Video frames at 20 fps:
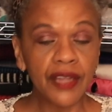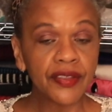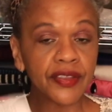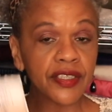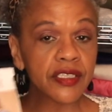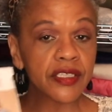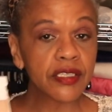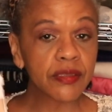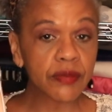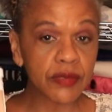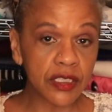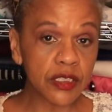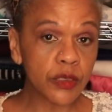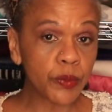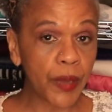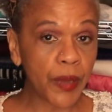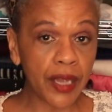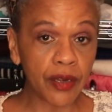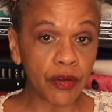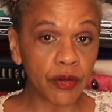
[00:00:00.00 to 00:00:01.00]
this
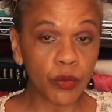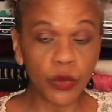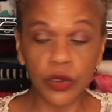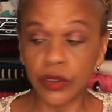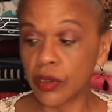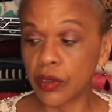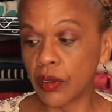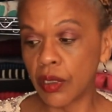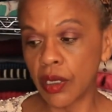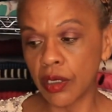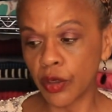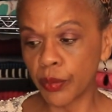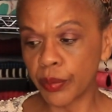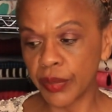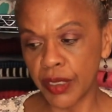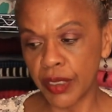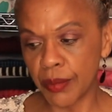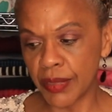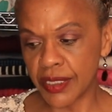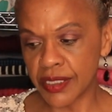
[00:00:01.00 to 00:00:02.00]
pattern will no longer
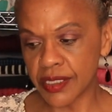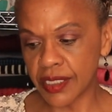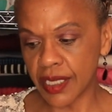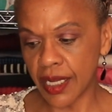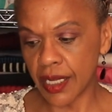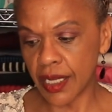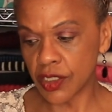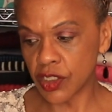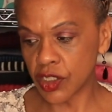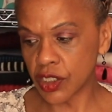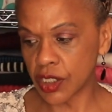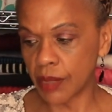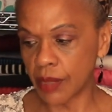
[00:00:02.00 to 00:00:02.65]
be in my stash.